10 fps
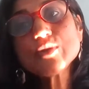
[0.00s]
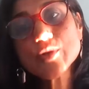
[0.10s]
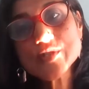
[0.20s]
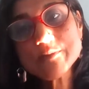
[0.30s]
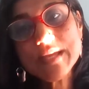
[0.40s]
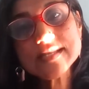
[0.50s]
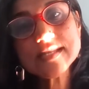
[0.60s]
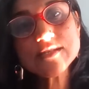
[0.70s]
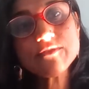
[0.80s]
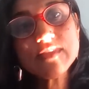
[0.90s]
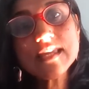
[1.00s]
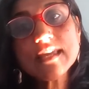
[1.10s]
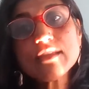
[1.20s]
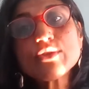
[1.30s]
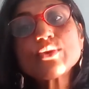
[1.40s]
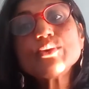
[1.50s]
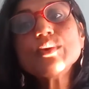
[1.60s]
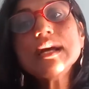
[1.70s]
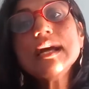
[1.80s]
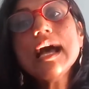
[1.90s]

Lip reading: those spaces of thinking through